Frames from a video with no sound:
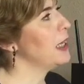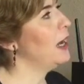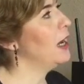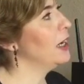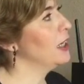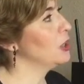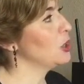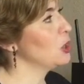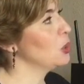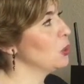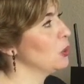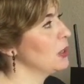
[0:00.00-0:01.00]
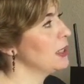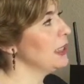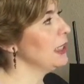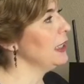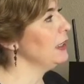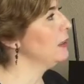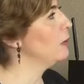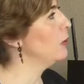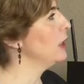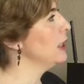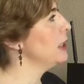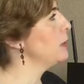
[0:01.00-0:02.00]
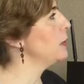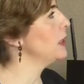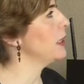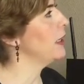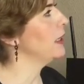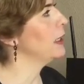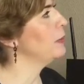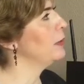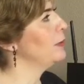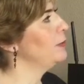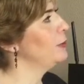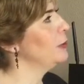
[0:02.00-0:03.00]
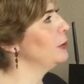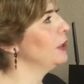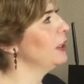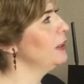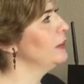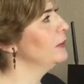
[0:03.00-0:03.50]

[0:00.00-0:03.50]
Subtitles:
are salty. Crisps are number 4.